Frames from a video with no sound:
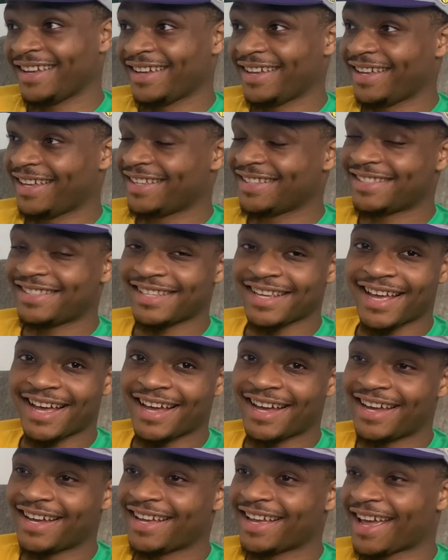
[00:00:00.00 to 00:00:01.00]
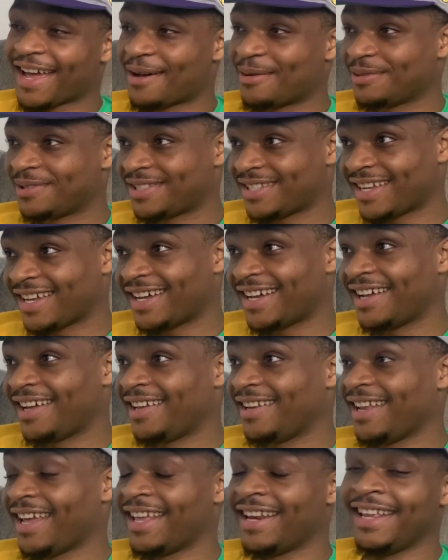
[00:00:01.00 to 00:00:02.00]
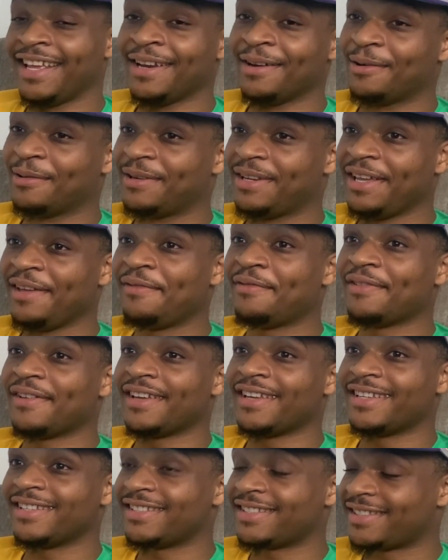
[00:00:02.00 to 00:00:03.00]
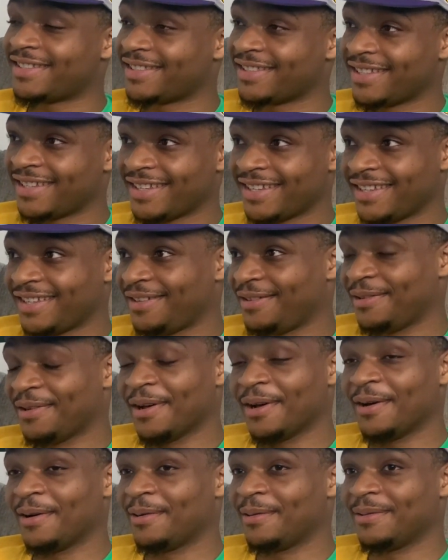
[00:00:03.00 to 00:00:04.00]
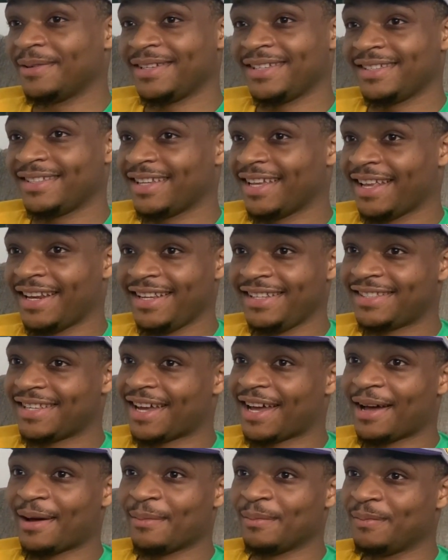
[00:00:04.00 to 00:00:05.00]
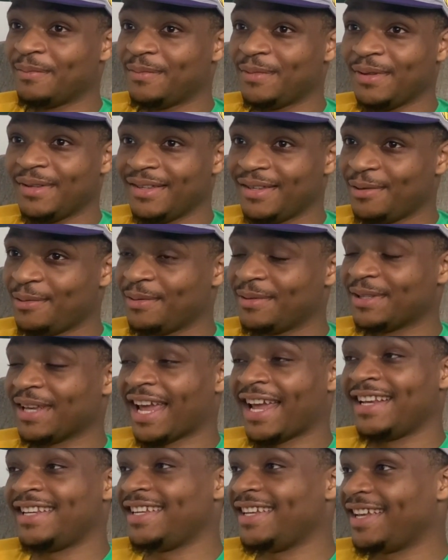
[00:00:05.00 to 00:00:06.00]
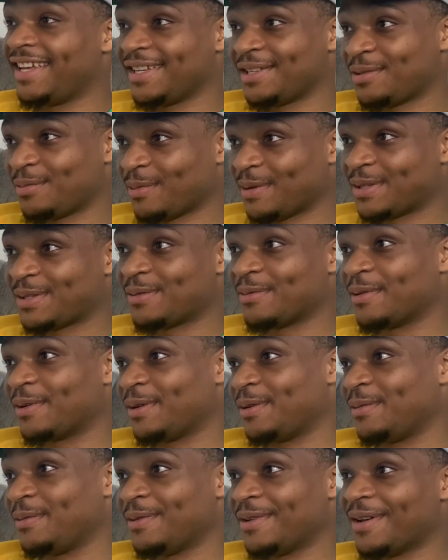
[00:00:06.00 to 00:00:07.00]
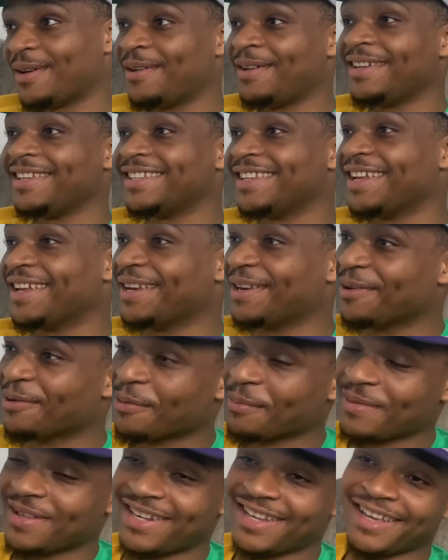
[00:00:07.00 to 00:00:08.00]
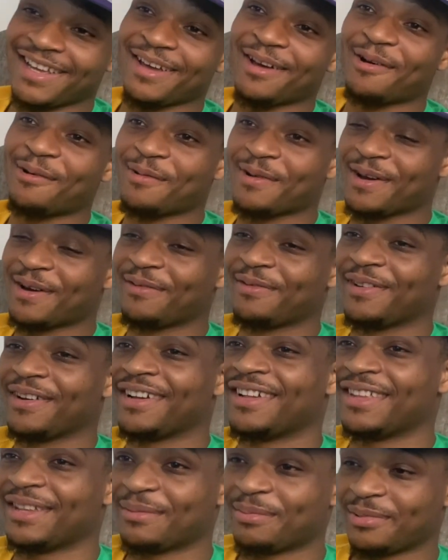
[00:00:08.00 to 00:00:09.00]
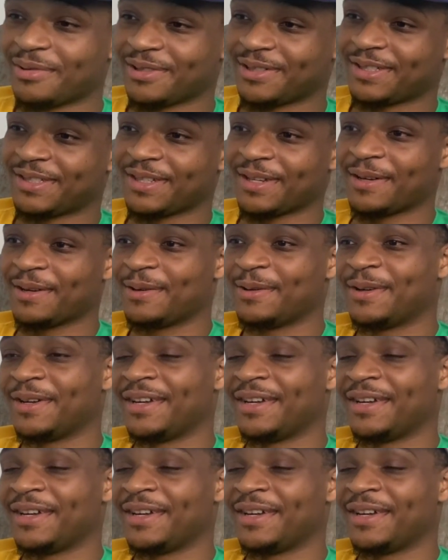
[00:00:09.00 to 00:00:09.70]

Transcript: inside, outside, and then on defense. Anytime AD gets switched on you, it normally didn't go well for the Clippers. So,